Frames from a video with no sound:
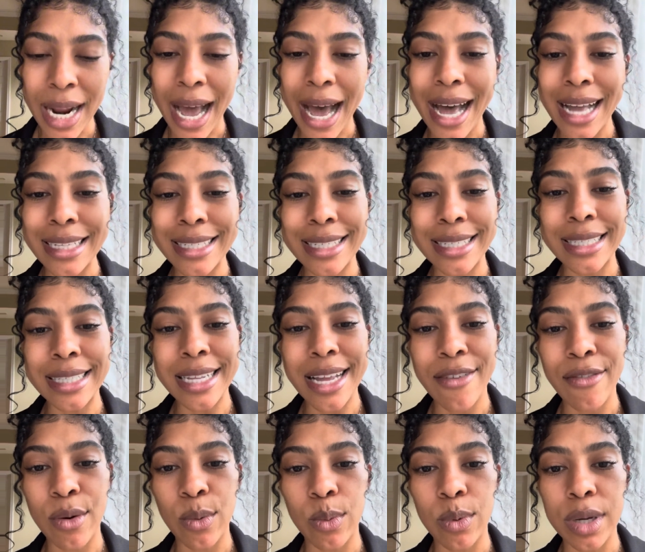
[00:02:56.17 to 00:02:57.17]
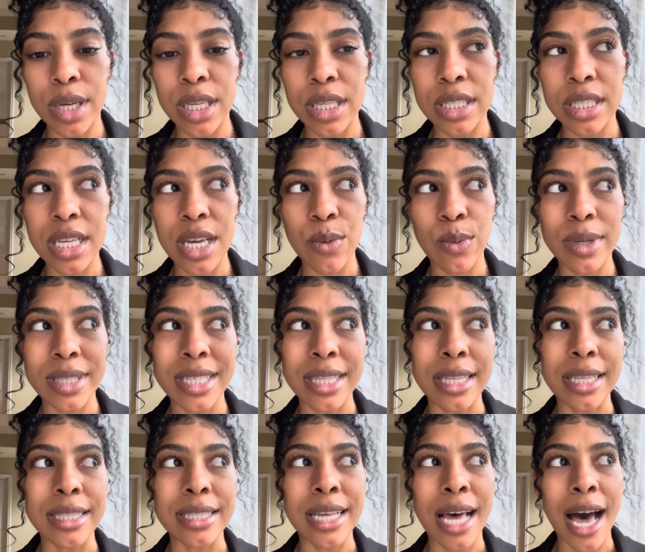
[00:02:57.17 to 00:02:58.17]
I just never was, it wasn't
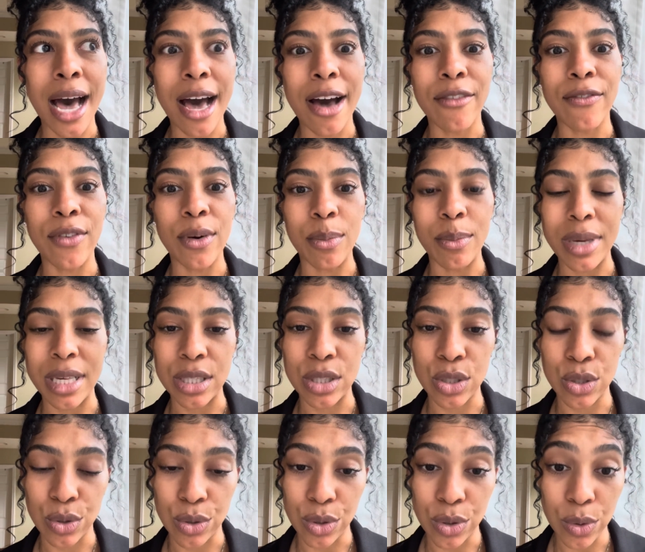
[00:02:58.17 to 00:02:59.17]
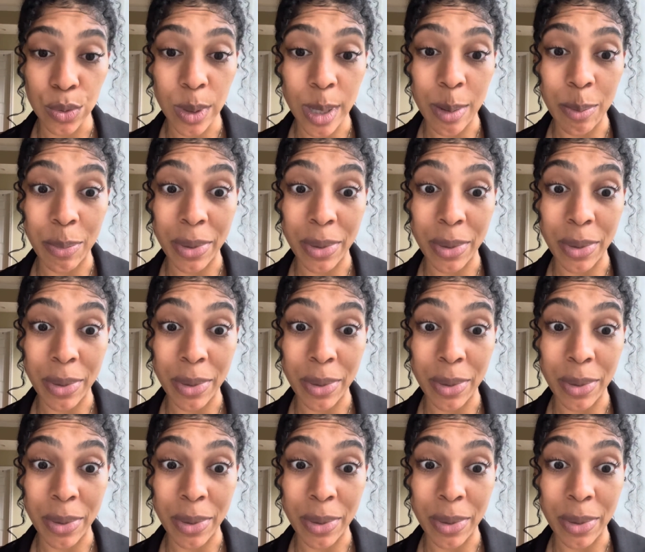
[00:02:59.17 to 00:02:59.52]
the time for me to do it.